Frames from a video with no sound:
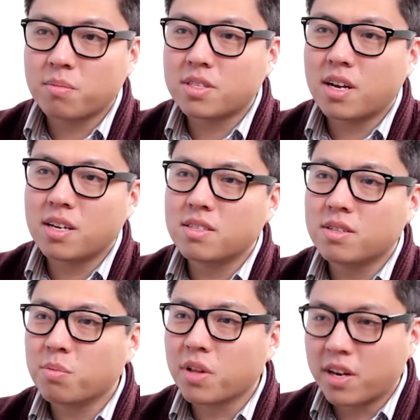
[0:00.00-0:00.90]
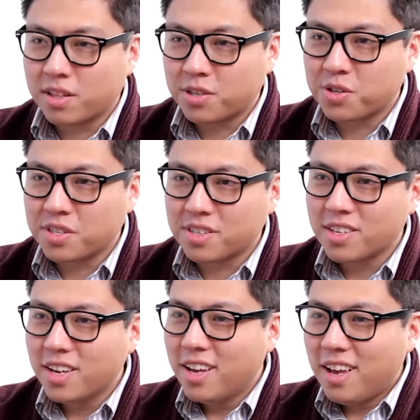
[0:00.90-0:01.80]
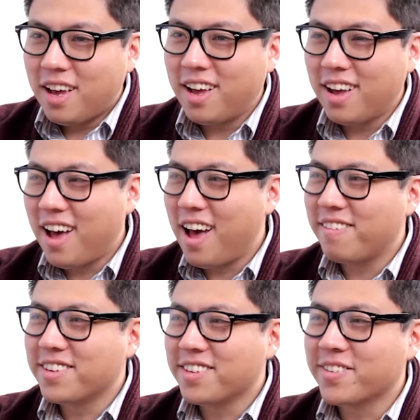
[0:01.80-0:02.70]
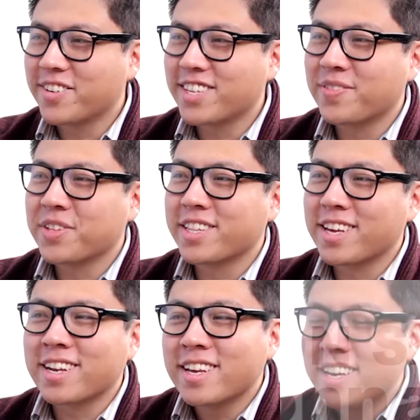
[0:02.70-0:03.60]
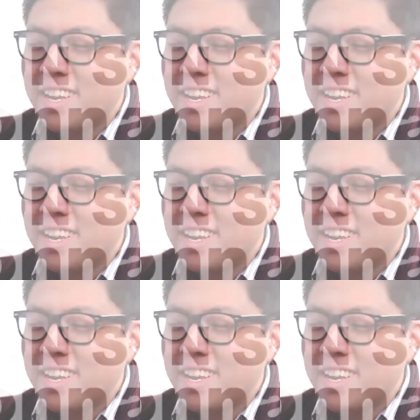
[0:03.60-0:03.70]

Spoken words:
besides planting the trees after you claim the land?